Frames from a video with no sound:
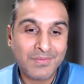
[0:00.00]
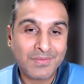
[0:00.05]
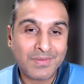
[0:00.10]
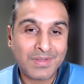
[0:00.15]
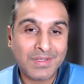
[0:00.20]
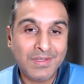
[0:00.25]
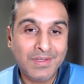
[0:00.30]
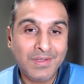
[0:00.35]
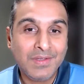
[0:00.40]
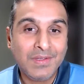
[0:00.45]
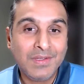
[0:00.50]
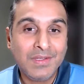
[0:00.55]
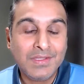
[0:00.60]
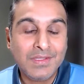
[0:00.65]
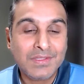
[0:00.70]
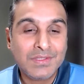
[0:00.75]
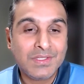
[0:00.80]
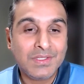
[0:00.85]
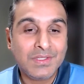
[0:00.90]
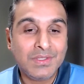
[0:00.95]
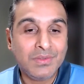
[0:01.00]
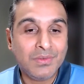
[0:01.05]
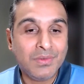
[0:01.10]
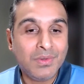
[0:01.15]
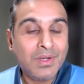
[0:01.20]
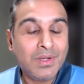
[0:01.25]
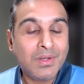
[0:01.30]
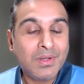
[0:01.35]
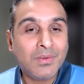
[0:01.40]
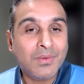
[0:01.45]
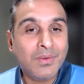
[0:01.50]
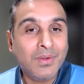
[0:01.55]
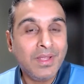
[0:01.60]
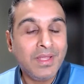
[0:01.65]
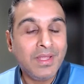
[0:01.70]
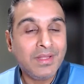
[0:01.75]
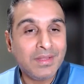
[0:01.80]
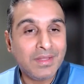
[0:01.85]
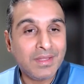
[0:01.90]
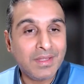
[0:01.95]
Okay. See, you are
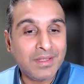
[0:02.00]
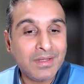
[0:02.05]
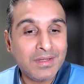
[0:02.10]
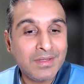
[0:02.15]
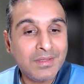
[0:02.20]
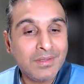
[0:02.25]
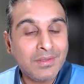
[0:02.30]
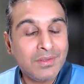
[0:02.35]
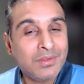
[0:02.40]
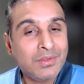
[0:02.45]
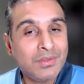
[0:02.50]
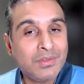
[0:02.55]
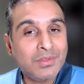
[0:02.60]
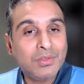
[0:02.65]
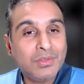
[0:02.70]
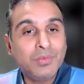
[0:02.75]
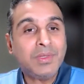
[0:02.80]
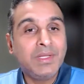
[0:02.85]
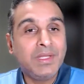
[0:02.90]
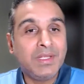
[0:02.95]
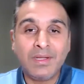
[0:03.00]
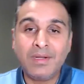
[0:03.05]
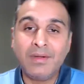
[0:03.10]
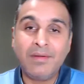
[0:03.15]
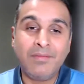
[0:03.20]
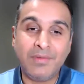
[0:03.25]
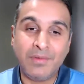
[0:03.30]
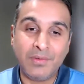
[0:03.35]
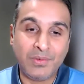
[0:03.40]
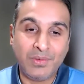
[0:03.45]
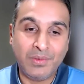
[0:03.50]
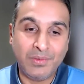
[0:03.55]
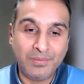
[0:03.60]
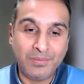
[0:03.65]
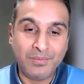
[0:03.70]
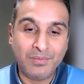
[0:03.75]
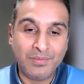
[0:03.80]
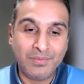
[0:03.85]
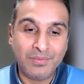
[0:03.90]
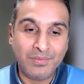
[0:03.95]
going there to be interviewed
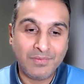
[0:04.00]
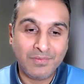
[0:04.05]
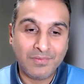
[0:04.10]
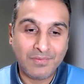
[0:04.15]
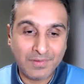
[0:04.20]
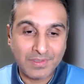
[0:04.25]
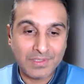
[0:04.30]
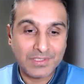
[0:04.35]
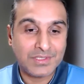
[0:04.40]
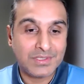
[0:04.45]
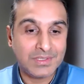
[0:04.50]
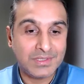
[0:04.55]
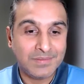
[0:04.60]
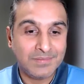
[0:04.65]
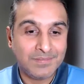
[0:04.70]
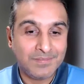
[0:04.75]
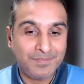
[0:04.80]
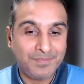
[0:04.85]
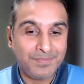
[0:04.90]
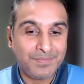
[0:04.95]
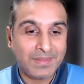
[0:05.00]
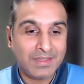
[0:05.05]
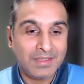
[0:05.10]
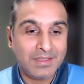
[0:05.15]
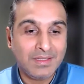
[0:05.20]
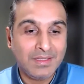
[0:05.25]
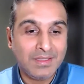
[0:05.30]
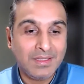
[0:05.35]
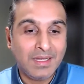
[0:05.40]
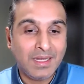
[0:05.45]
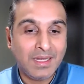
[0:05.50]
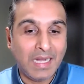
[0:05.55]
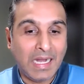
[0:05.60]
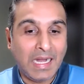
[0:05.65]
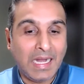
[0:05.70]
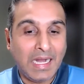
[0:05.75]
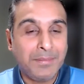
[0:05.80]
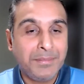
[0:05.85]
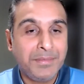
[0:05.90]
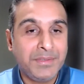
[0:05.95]
first.
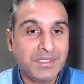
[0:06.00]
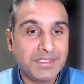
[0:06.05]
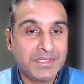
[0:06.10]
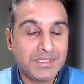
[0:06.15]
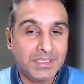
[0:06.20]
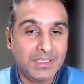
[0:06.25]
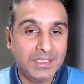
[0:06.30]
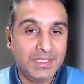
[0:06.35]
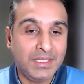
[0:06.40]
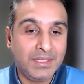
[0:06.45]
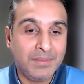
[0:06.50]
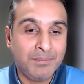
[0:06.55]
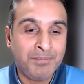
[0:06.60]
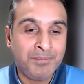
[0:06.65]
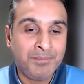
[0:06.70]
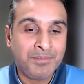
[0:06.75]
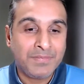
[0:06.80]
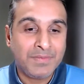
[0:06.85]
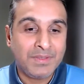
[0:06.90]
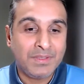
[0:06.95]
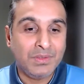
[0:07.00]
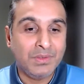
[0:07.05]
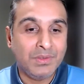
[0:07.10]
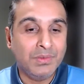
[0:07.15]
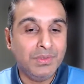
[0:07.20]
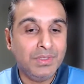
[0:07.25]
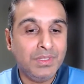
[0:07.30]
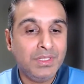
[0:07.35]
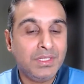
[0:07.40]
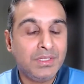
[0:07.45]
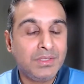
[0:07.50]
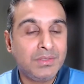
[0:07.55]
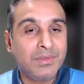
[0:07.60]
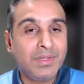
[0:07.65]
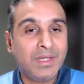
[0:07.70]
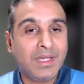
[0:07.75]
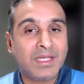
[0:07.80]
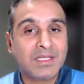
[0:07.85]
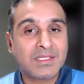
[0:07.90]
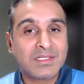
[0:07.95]
Obviously, you need to
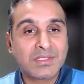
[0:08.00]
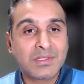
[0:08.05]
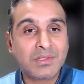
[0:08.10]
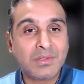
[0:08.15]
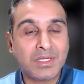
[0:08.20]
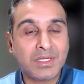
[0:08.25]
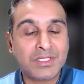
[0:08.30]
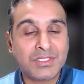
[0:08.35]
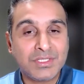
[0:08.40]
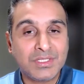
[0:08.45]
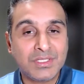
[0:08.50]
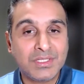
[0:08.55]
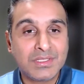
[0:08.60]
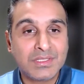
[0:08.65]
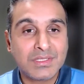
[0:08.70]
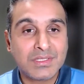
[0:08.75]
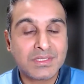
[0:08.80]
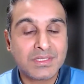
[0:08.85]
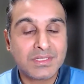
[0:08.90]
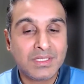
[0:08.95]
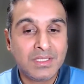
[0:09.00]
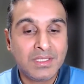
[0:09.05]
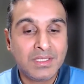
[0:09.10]
ask questions